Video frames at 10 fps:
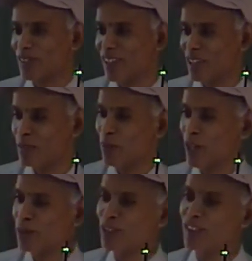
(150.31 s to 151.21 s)
length
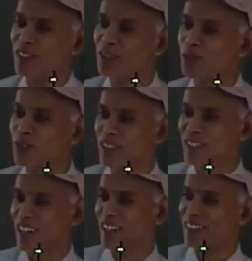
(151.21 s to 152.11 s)
parameter into d
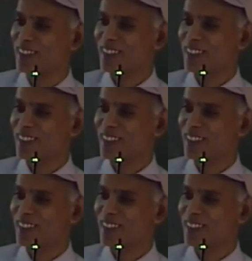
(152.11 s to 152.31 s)
xi,